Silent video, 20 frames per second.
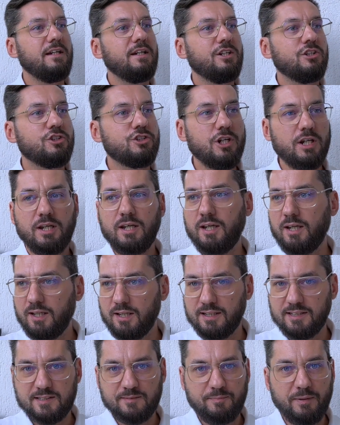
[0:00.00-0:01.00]
Jicky.
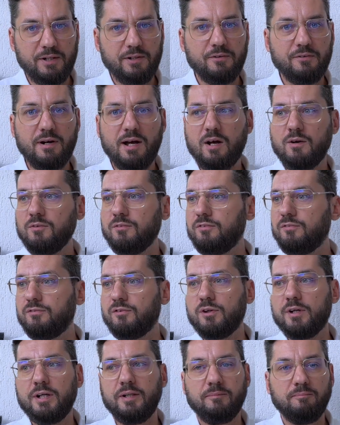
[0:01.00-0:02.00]
It's been around
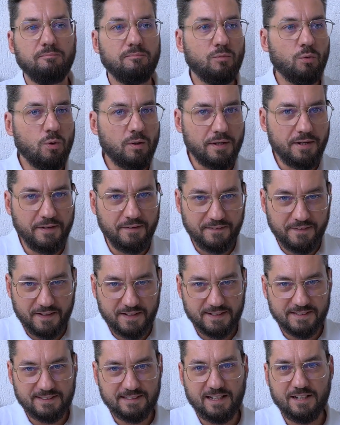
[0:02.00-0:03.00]
for more
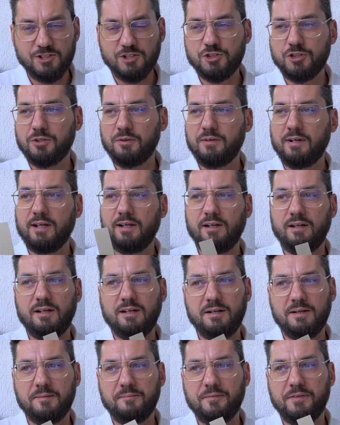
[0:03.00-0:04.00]
than a century.
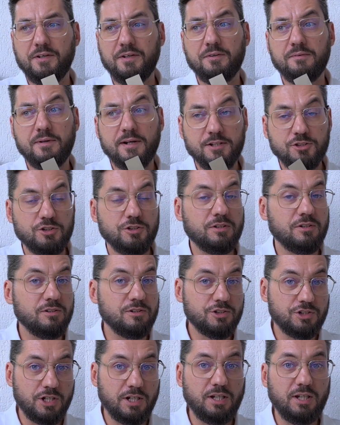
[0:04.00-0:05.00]
The
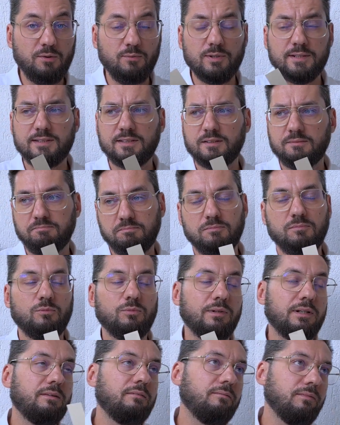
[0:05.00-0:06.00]
original Jicky was,
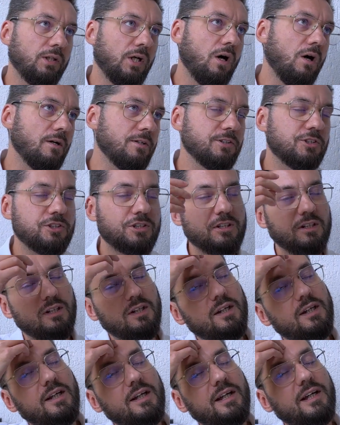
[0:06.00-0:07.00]
well, launched.
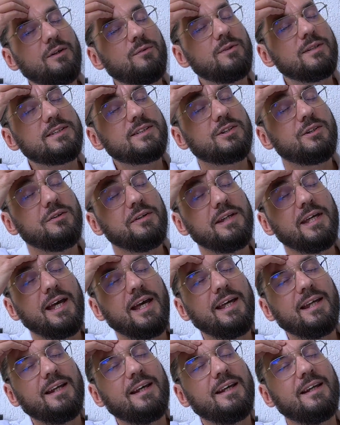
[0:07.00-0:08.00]
It was
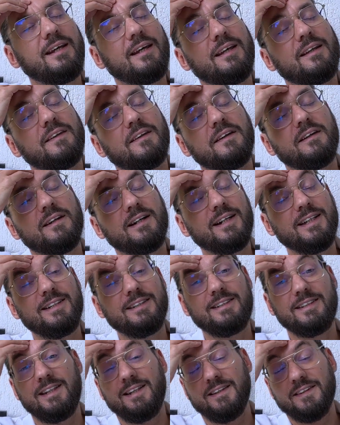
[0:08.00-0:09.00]
created in the
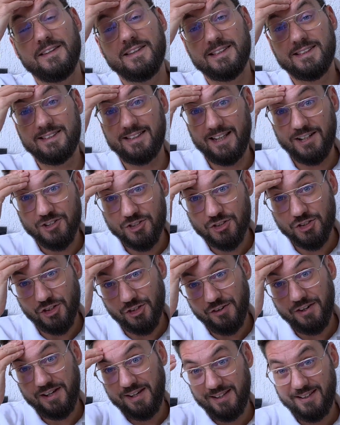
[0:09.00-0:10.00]
19th
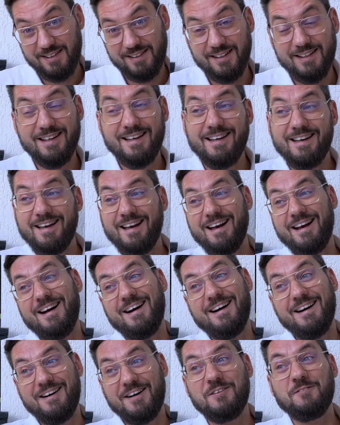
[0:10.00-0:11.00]
century,
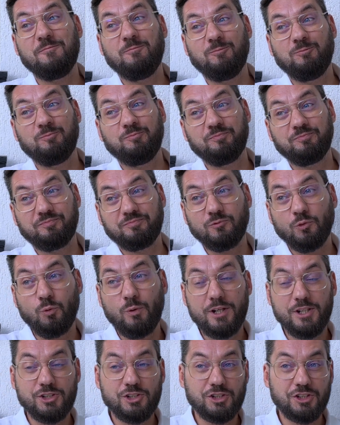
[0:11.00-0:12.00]

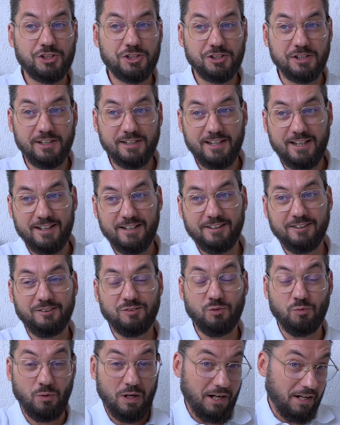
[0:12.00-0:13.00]
which,
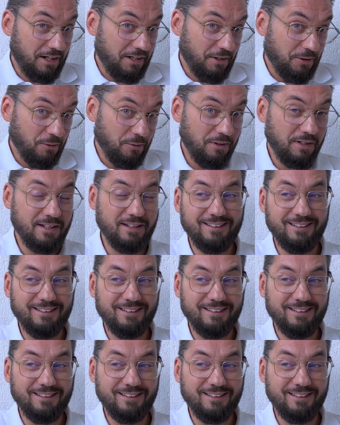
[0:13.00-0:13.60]
again, wow.